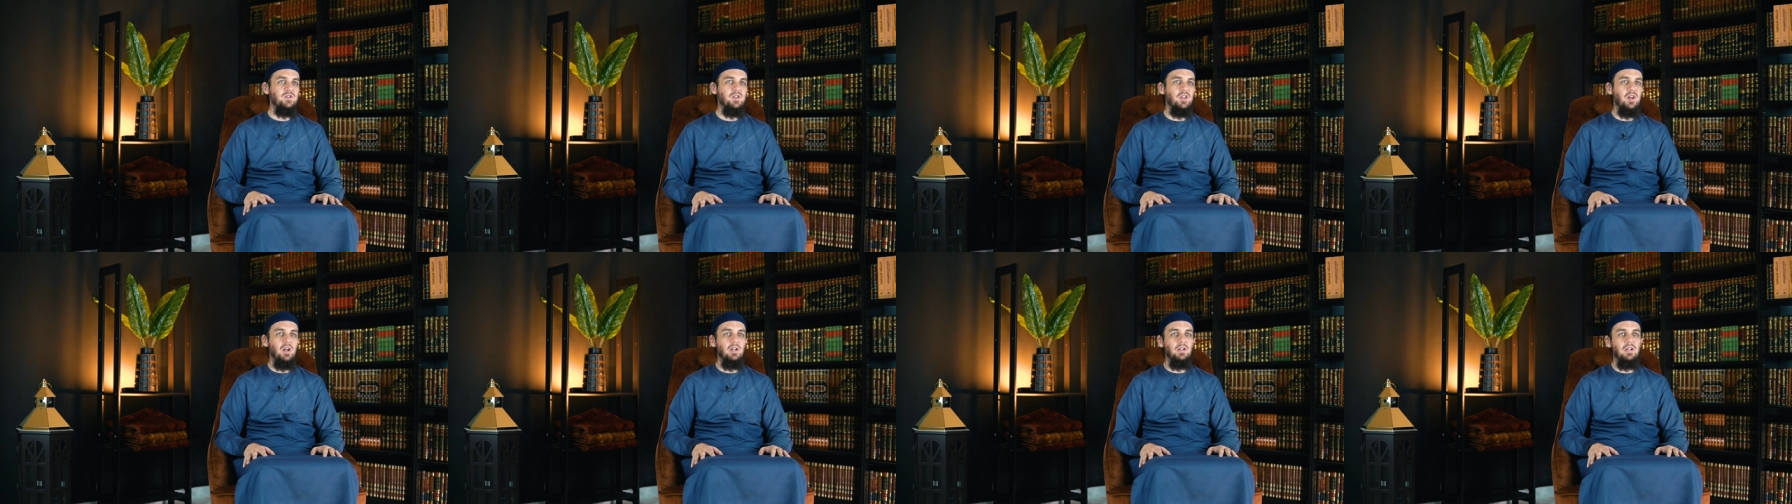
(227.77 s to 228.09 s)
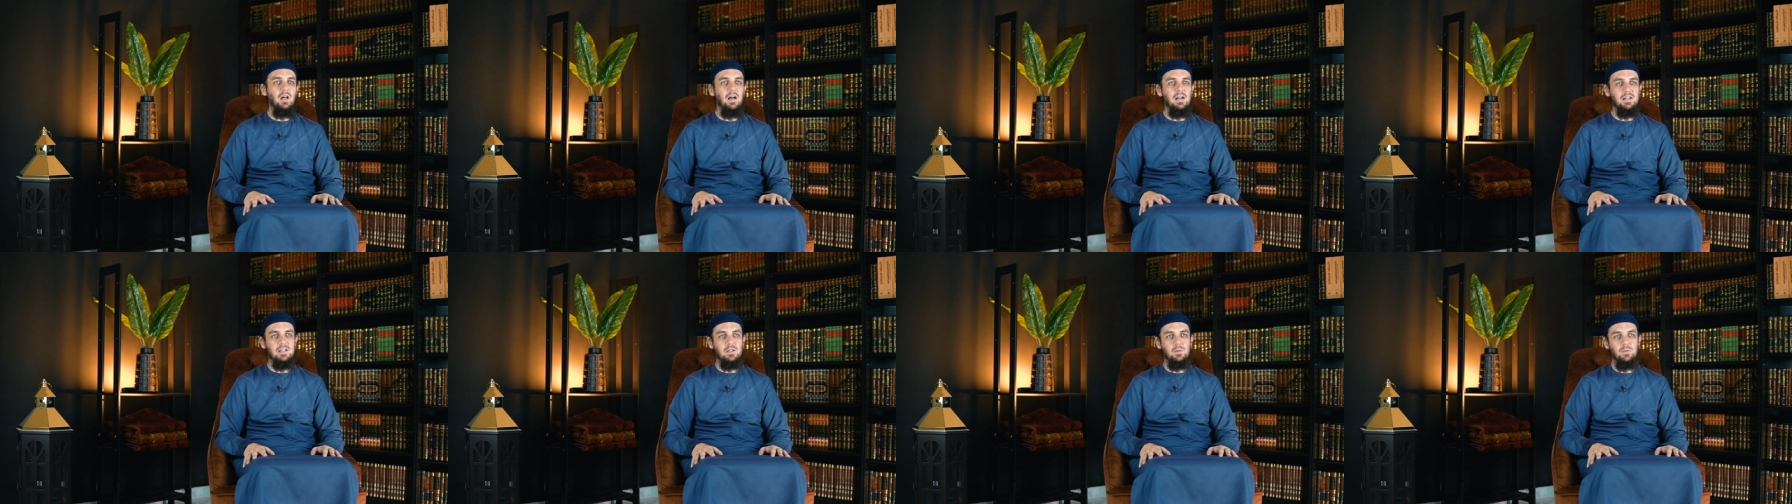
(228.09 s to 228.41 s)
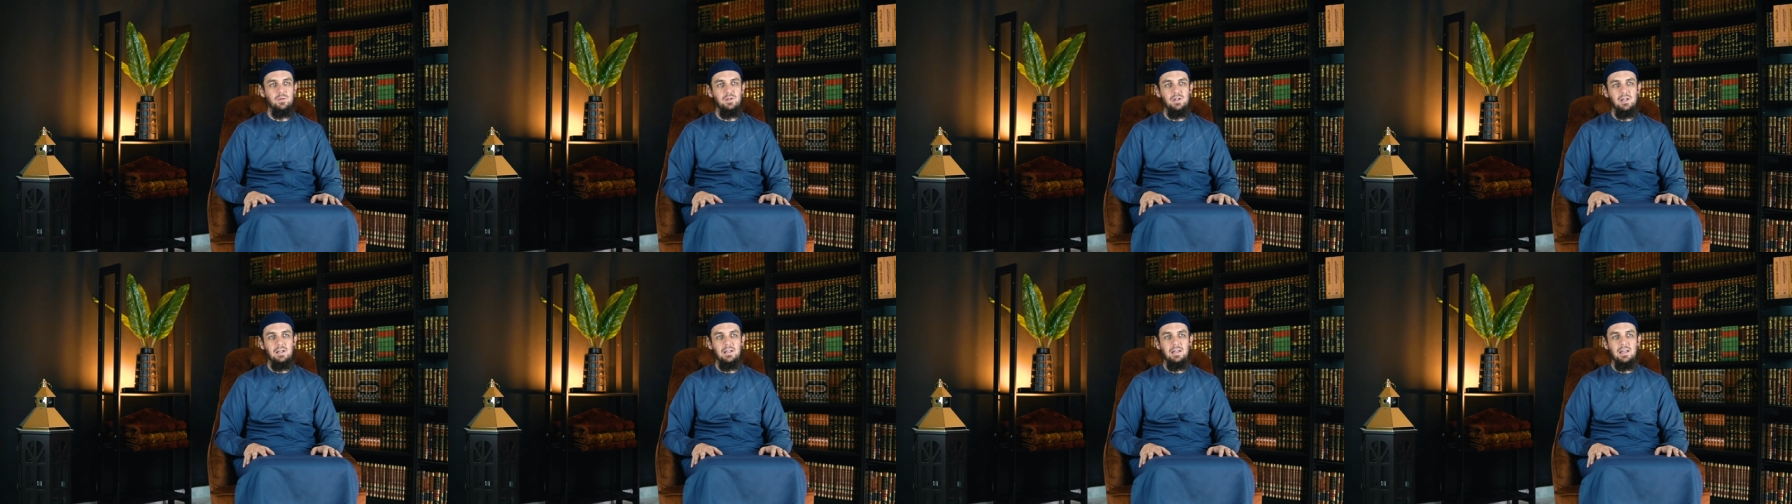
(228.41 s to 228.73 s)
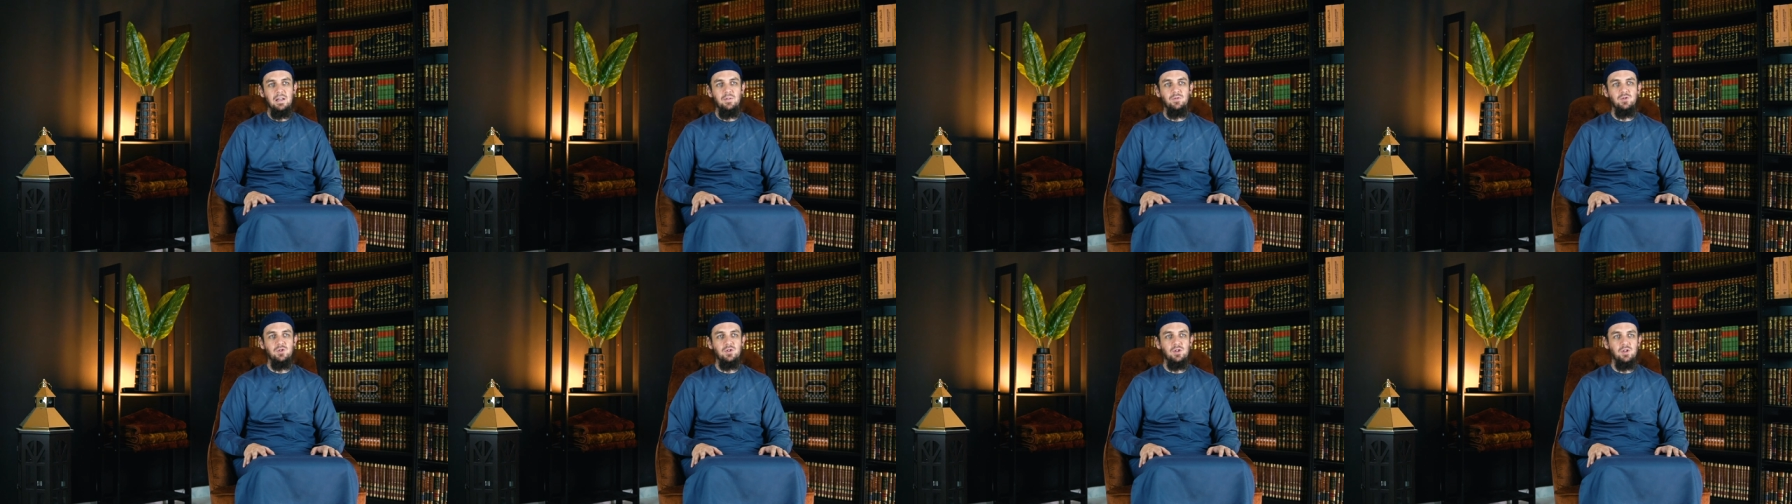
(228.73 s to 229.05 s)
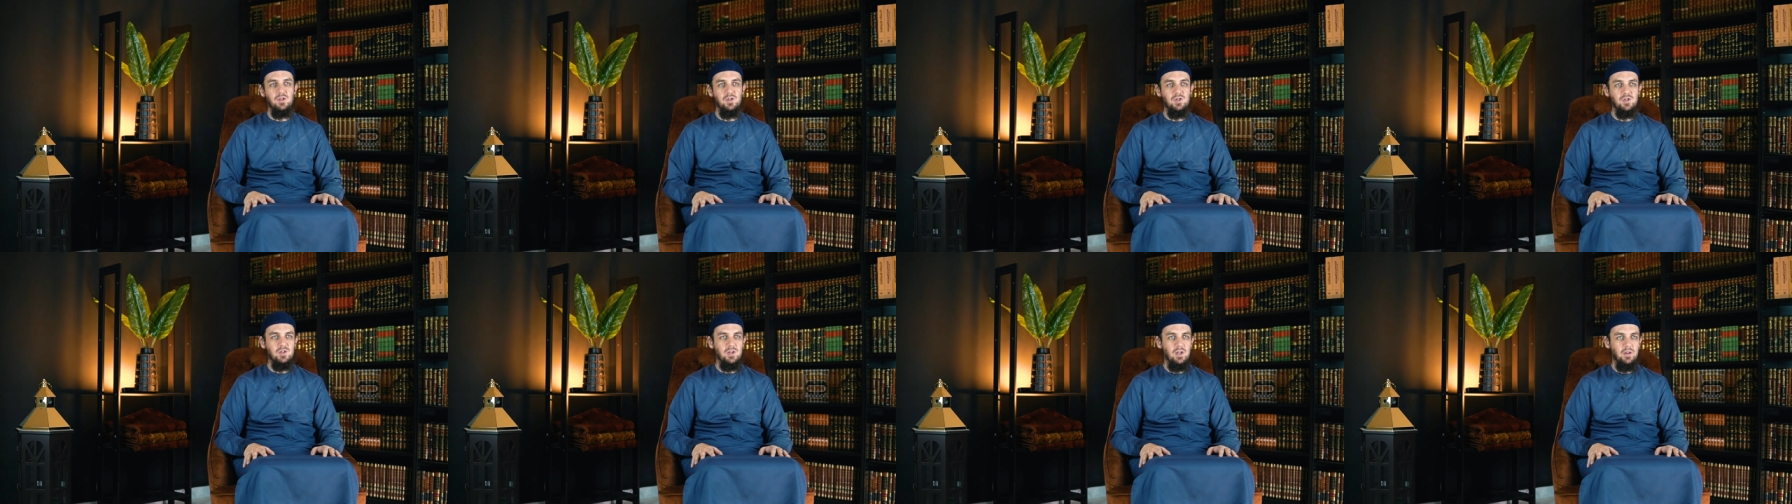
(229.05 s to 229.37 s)
that Allah Azza wa Jal gives to
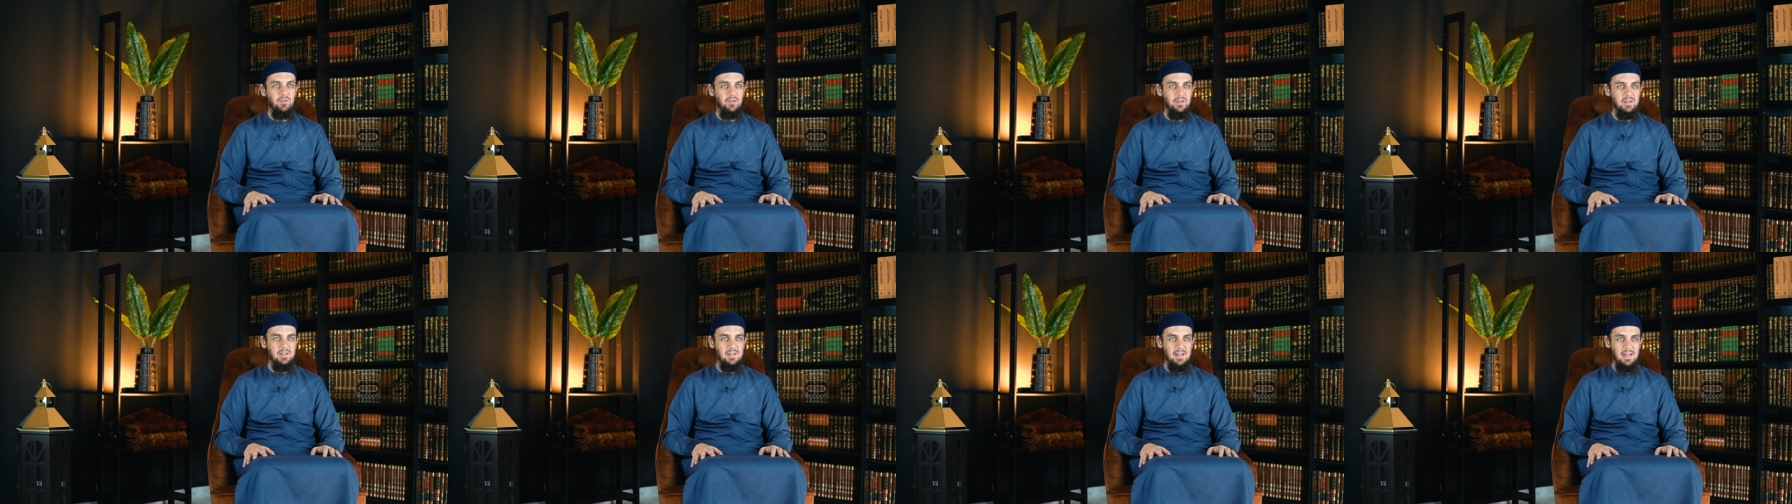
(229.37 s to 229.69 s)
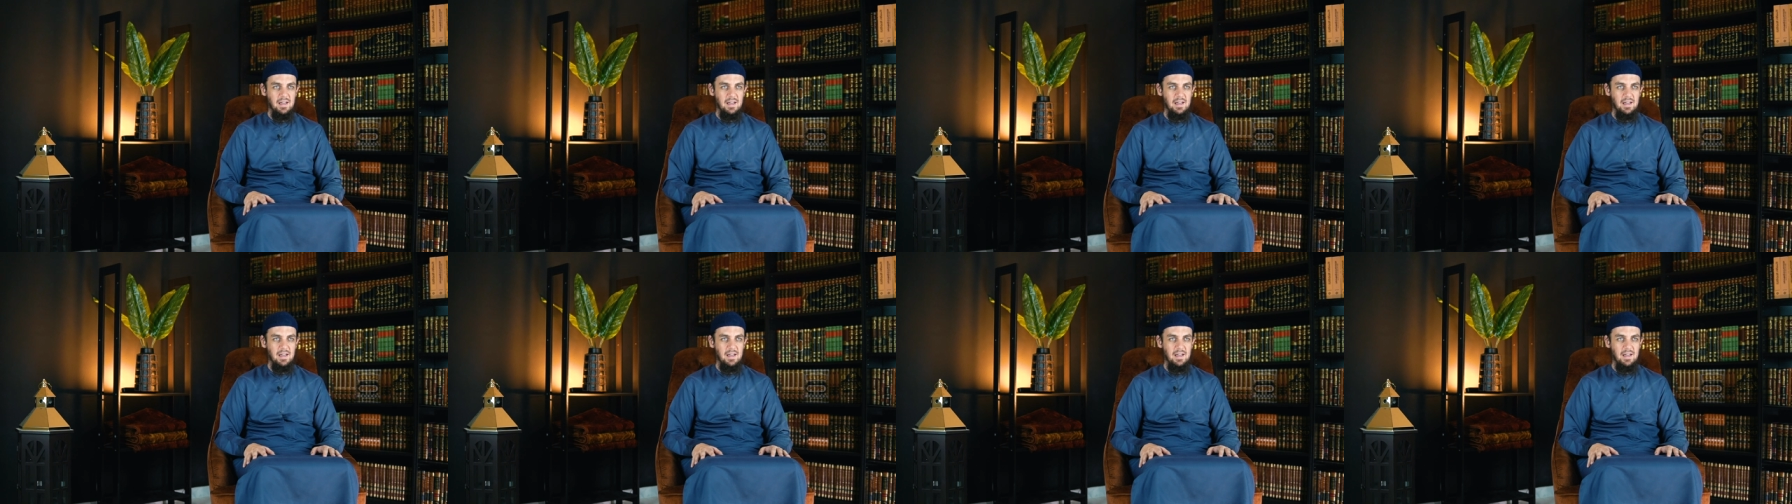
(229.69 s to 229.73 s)
the servant